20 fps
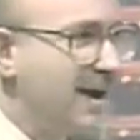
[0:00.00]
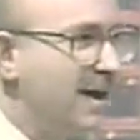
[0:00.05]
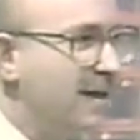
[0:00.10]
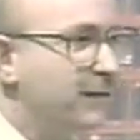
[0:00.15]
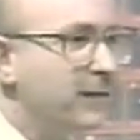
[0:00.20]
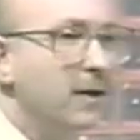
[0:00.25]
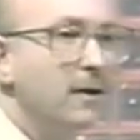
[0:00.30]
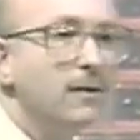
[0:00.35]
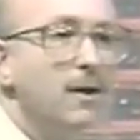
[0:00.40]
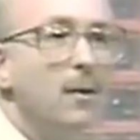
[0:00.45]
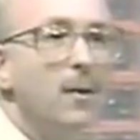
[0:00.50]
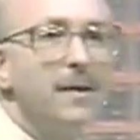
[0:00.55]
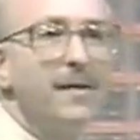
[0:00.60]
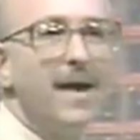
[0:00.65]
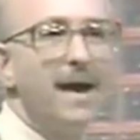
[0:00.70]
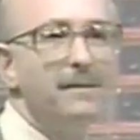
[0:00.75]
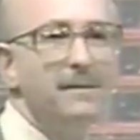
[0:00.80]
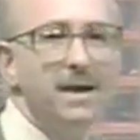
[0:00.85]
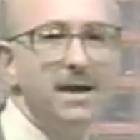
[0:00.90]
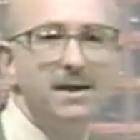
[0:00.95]
if you don't know what
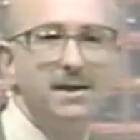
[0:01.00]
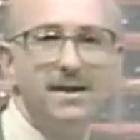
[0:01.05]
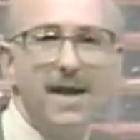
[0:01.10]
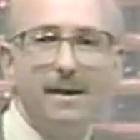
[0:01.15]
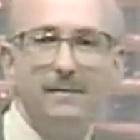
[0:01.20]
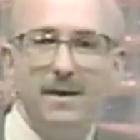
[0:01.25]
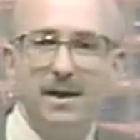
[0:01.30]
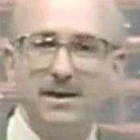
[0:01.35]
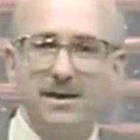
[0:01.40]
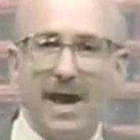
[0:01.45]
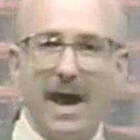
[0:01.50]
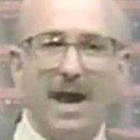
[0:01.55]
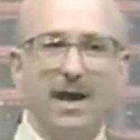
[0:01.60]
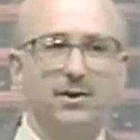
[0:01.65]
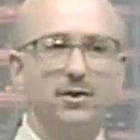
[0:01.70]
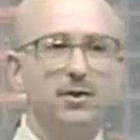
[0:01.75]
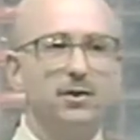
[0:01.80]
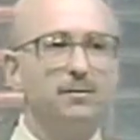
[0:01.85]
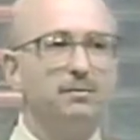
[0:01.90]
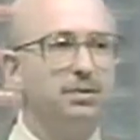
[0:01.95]
that means, that means
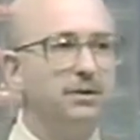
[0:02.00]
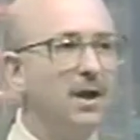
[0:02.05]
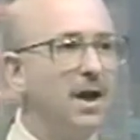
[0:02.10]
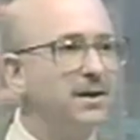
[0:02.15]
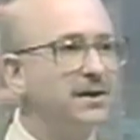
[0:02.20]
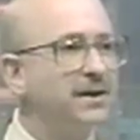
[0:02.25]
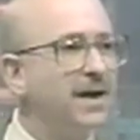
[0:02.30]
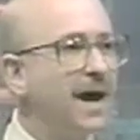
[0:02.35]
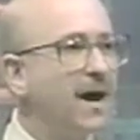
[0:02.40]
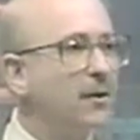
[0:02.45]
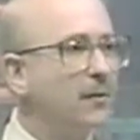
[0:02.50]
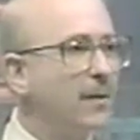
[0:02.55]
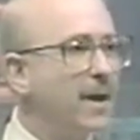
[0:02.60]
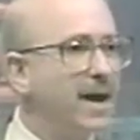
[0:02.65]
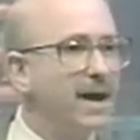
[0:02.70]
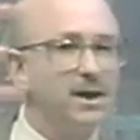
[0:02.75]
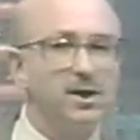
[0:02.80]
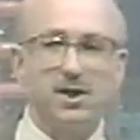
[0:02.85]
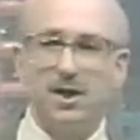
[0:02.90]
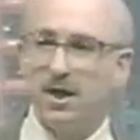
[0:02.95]
hazard plus
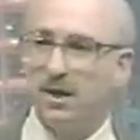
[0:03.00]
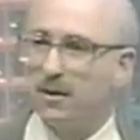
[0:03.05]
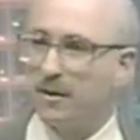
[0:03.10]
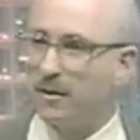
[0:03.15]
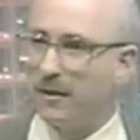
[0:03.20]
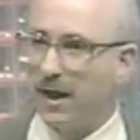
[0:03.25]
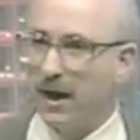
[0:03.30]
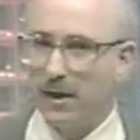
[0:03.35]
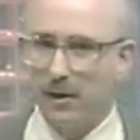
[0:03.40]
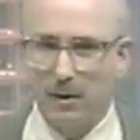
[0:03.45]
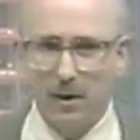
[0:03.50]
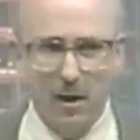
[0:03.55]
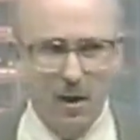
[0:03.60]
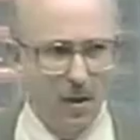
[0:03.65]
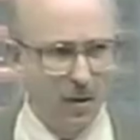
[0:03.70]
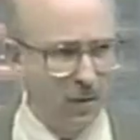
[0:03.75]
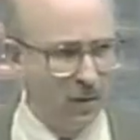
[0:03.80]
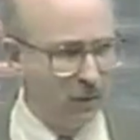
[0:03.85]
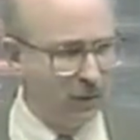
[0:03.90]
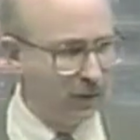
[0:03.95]
outrage in their
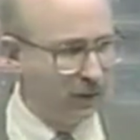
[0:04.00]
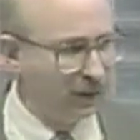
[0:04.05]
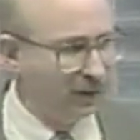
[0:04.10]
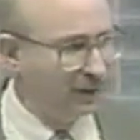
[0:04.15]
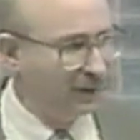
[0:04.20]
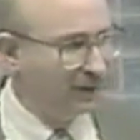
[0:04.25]
code.